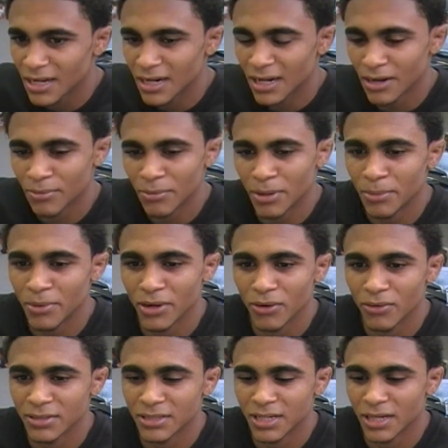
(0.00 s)
I remember he
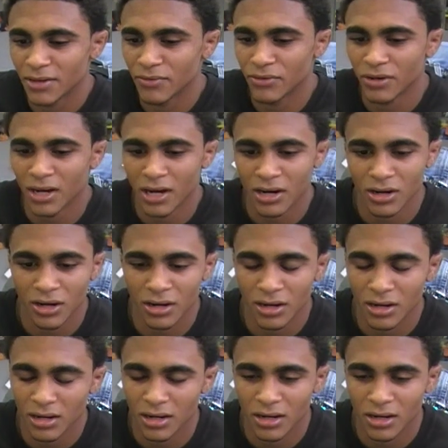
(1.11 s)
always like, if you're not gonna